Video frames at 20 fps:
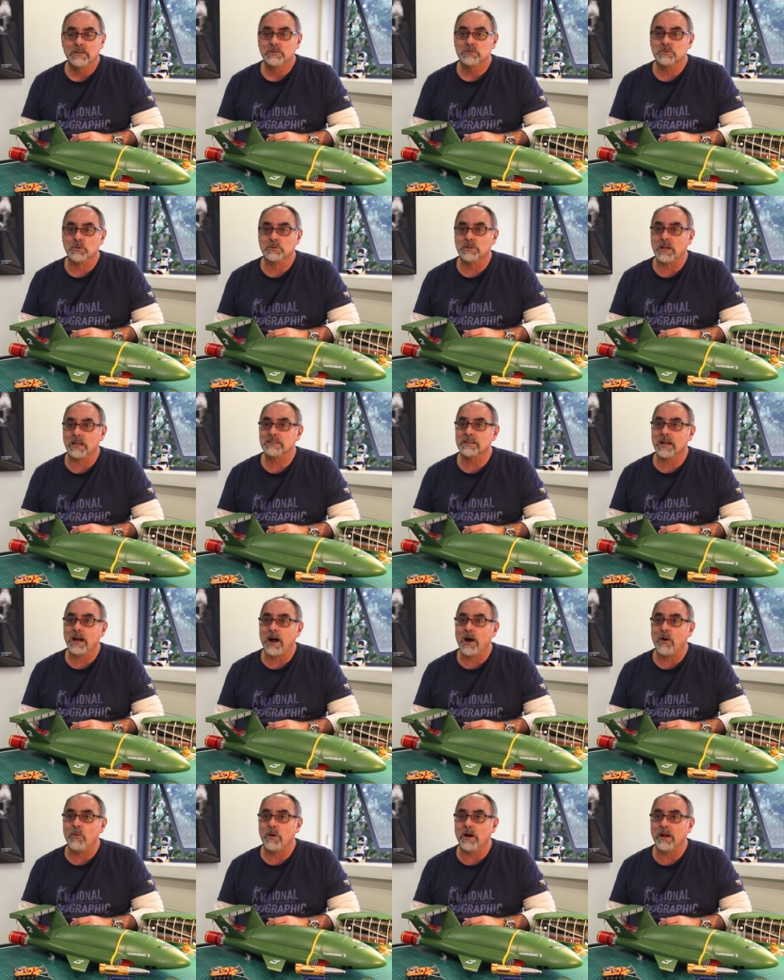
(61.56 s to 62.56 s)
So that's
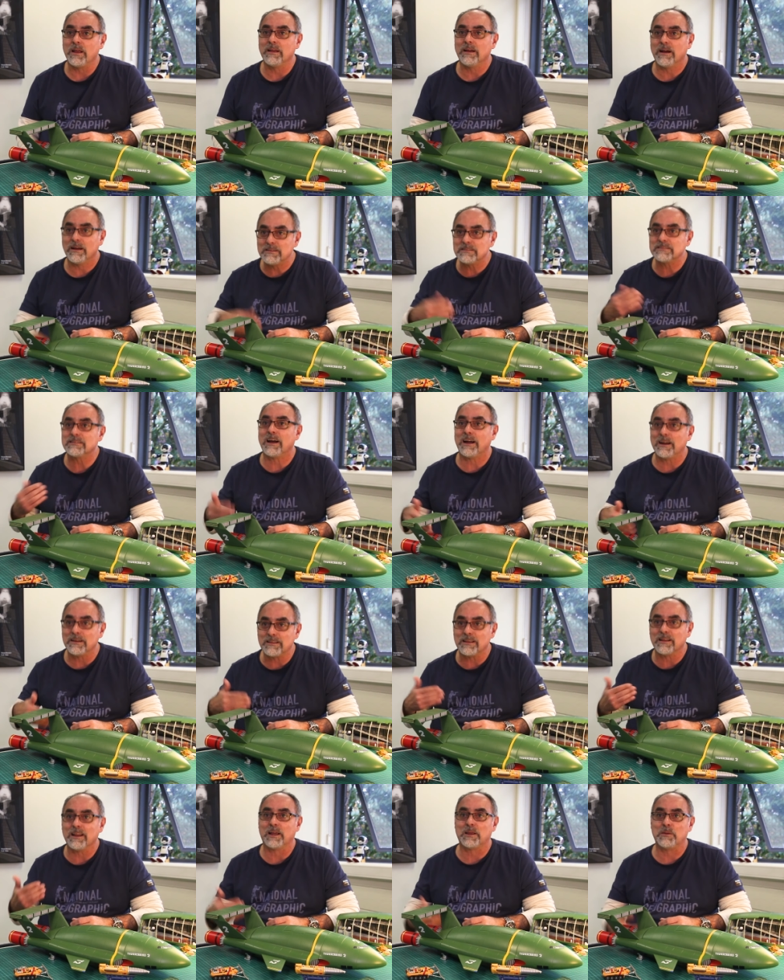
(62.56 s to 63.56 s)
how I, I
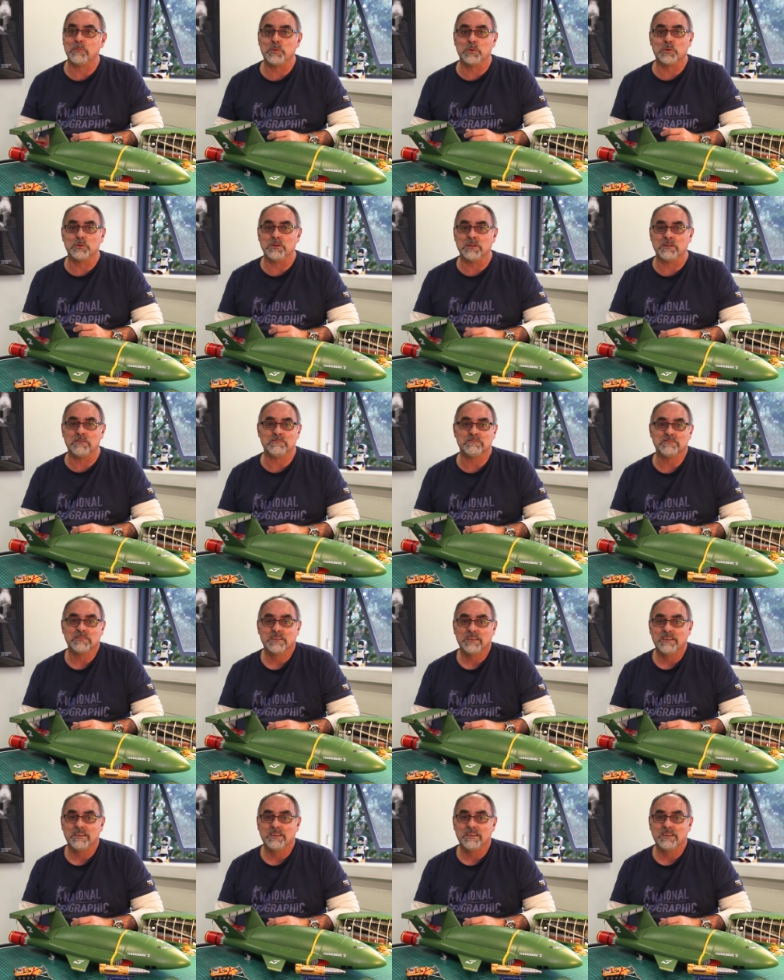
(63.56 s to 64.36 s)
started like building